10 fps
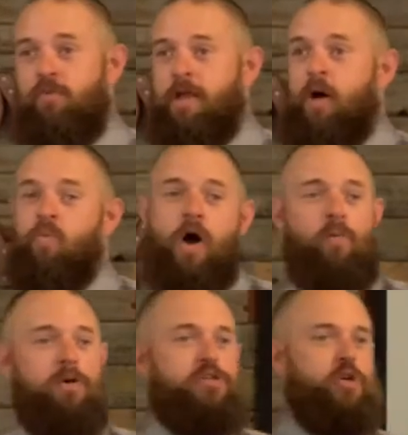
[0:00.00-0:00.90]
from now?
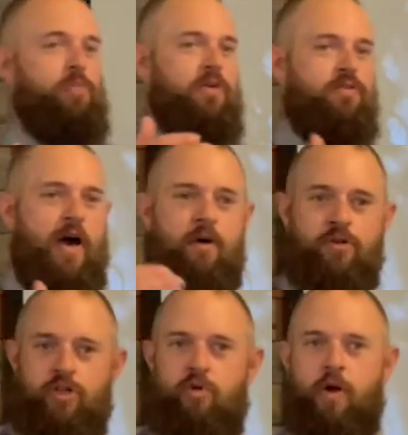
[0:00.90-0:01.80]
What would you be
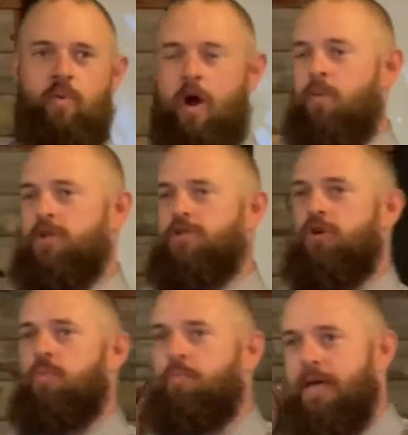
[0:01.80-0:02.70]
found doing? Where would
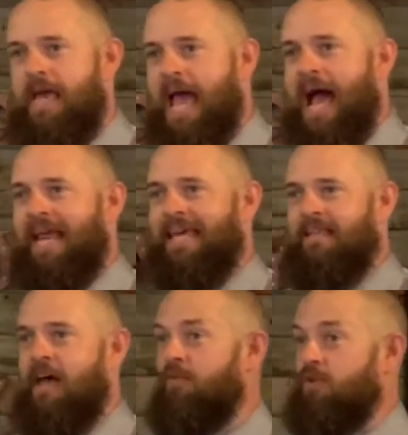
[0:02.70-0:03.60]
you be at
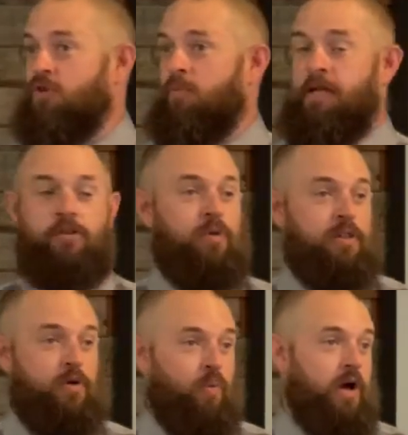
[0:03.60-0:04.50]
in life? Would you be
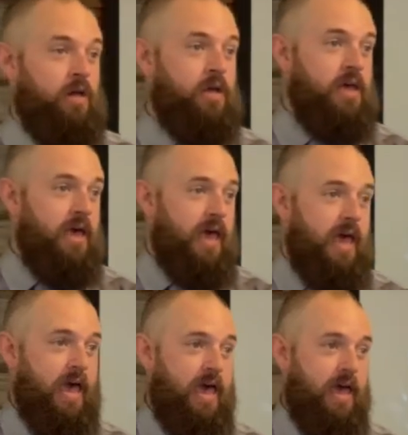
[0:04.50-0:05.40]
doing the will
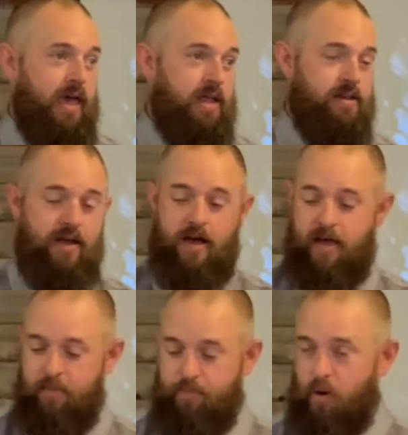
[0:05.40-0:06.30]
and, and, uh,
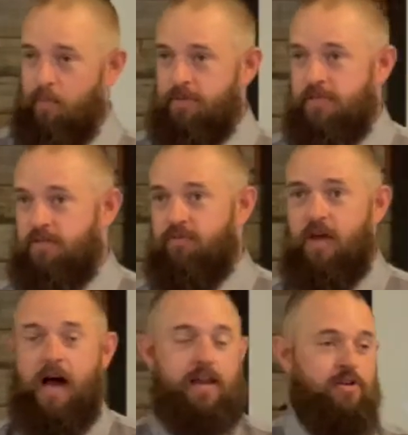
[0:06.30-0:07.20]
and purposes of
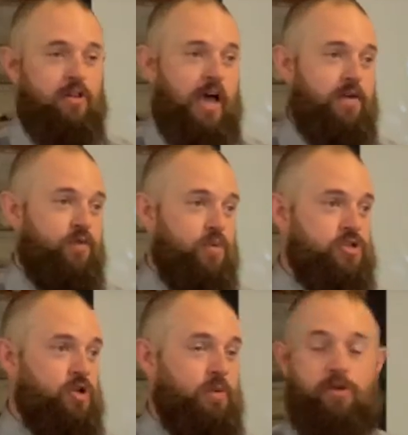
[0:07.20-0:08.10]
God in your life, or
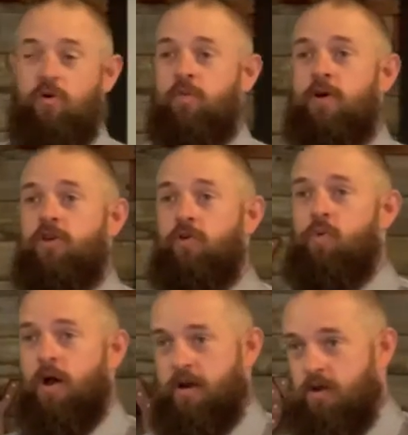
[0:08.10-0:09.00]
would you be doing what you
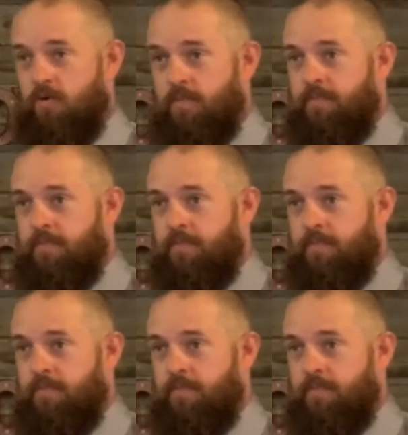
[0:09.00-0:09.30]
want to do?